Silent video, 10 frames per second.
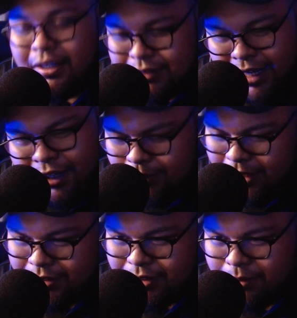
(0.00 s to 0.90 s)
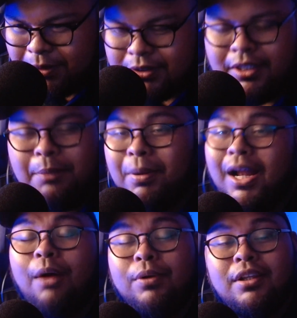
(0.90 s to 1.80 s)
I don't think so personally, but
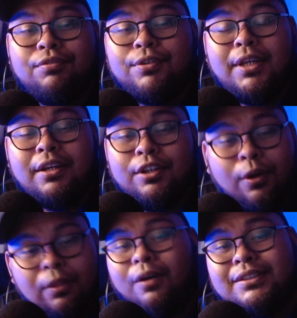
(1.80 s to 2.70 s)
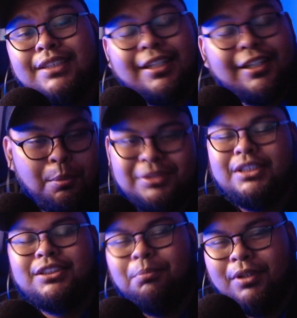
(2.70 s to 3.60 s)
I would love to hear your thoughts in the comment
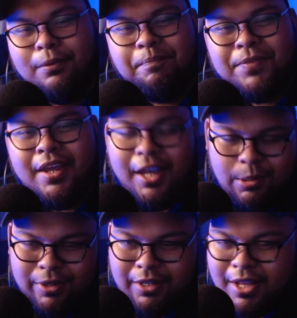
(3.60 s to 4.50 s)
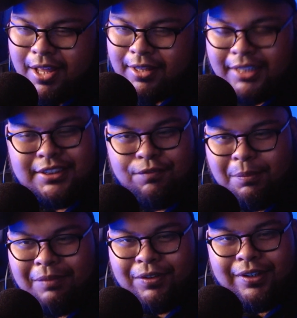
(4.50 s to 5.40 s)
section below. Anyway, that's it for
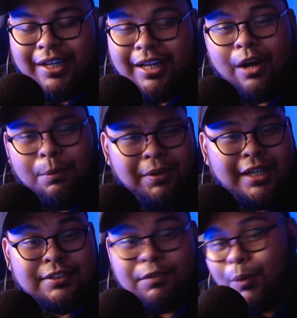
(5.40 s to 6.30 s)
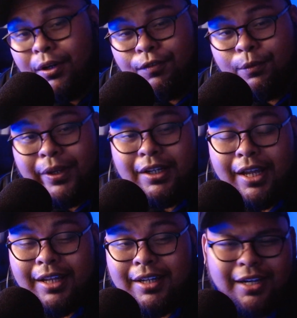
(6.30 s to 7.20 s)
me for today. I hope you guys have a wonderful week
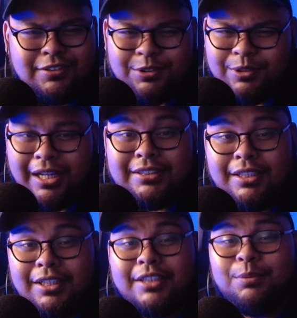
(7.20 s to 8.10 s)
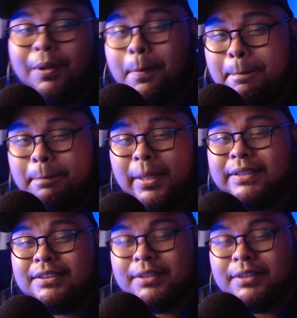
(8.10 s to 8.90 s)
ahead, and I'll see you guys in the next one. Peace.